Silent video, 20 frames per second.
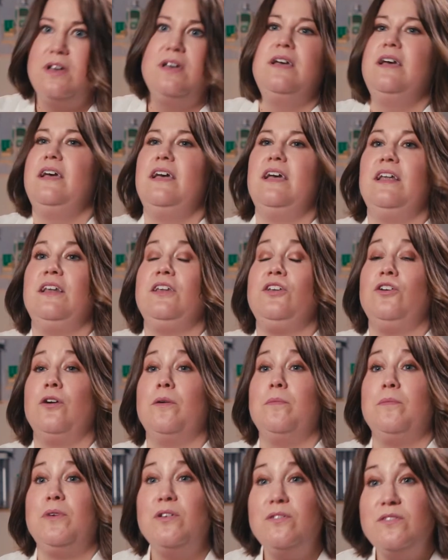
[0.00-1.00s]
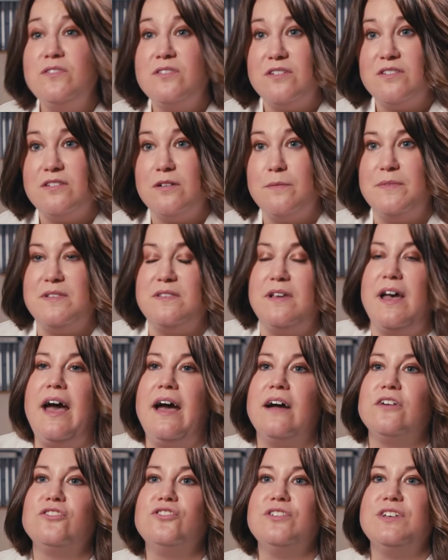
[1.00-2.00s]
and your immune system is
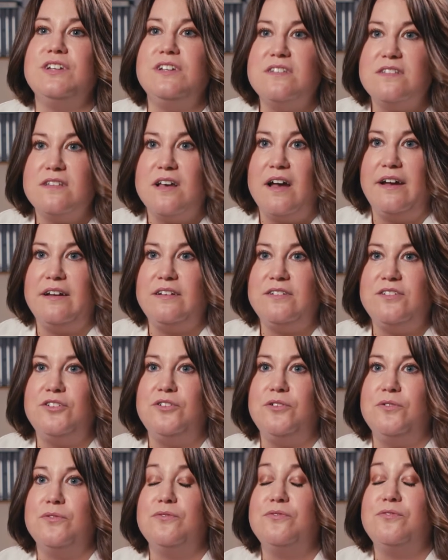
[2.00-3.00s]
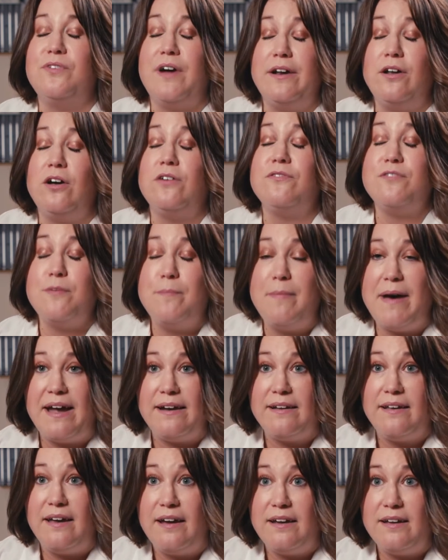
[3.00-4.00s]
actually designed to fight off the
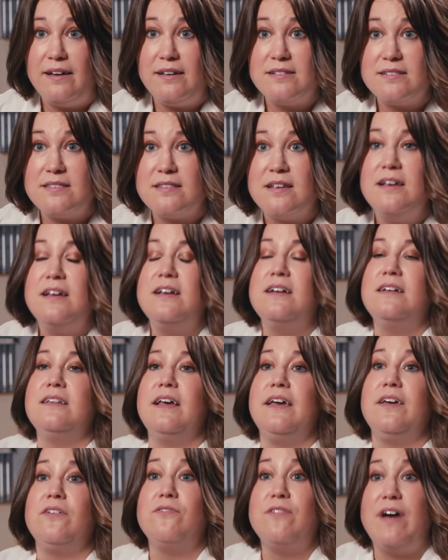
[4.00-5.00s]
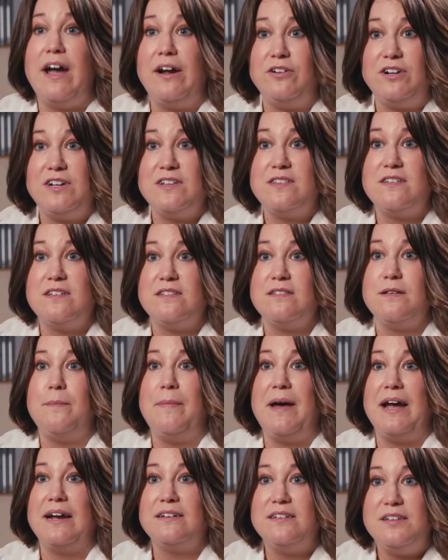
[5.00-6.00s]
bad guys like viruses and
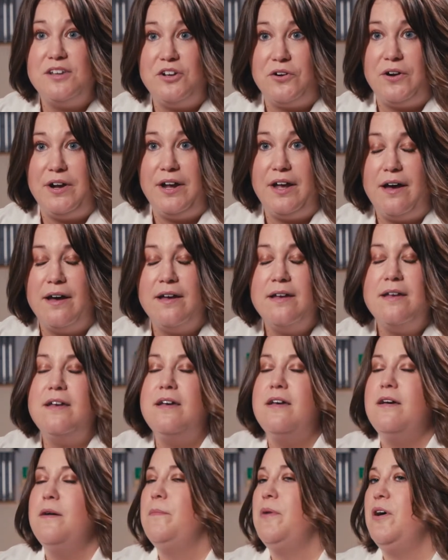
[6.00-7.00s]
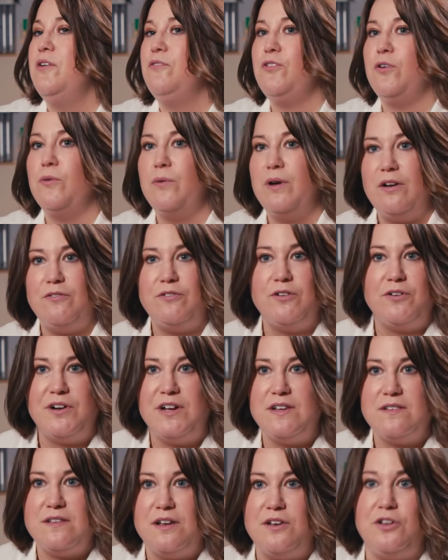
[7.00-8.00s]
bacteria, but for whatever
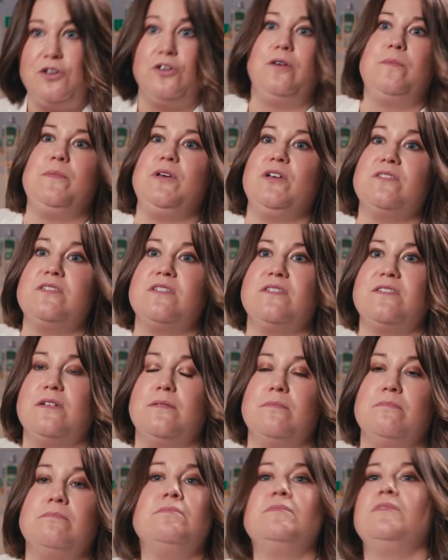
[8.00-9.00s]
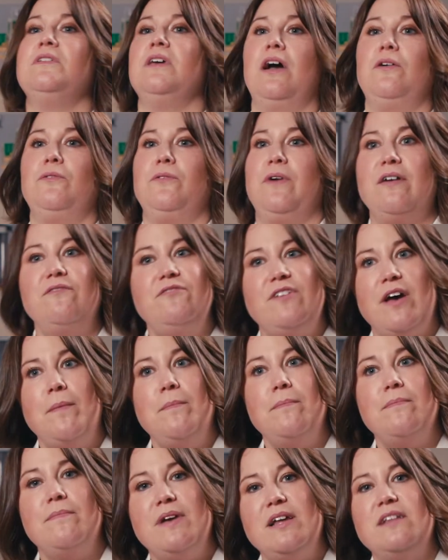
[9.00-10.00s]
reason your immune system got revved
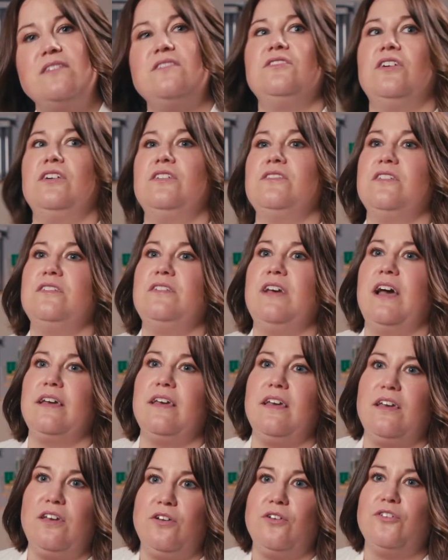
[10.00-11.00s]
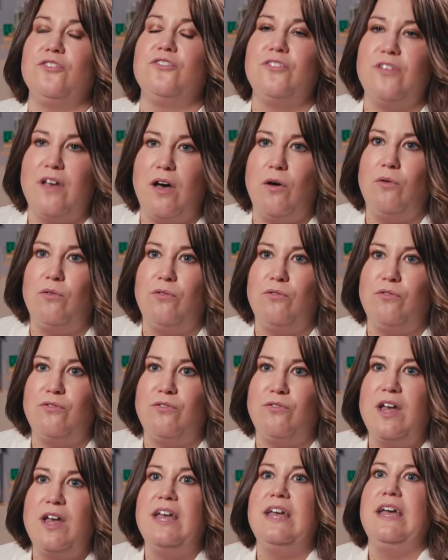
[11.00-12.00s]
up and starts attacking yourself.
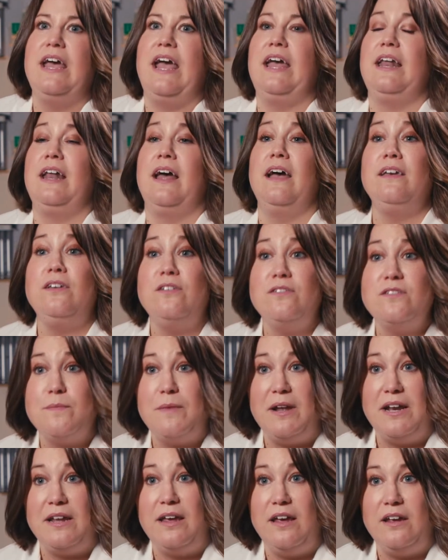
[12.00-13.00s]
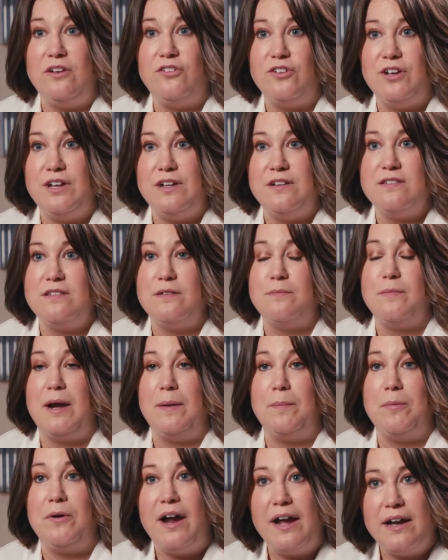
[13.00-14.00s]
And I use medications in
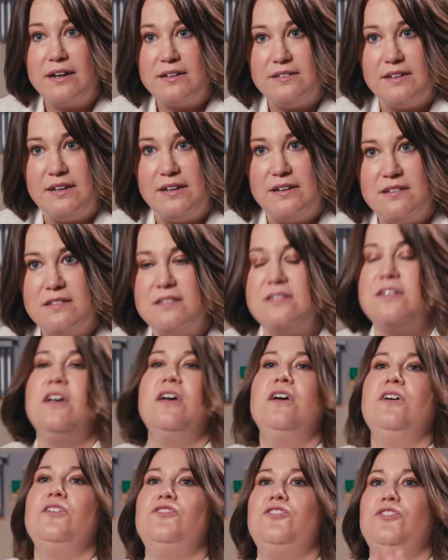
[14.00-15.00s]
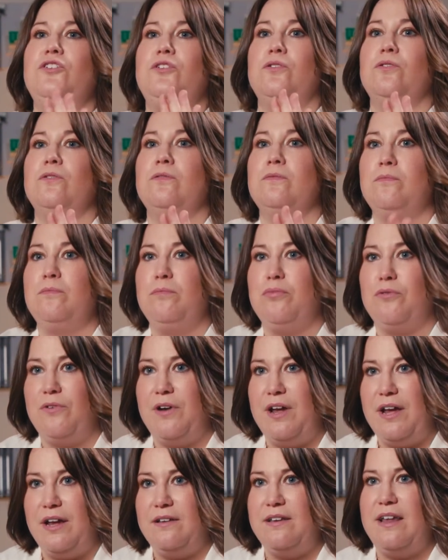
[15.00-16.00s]
my practice to
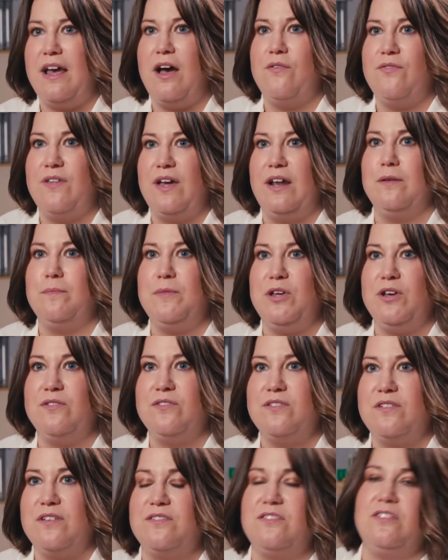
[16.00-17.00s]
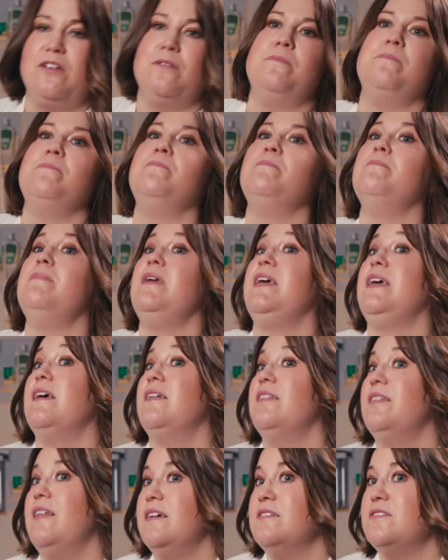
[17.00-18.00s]
bring down that immune system, make
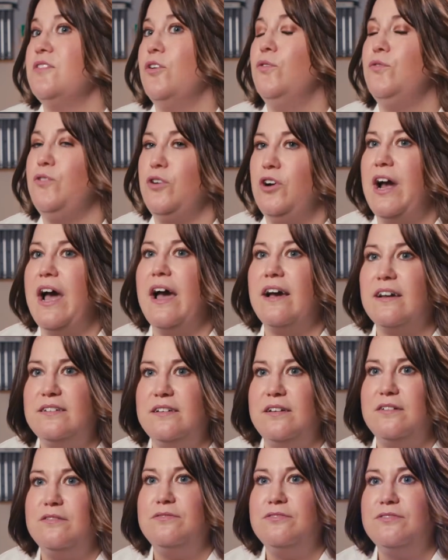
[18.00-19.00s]
it less overactive.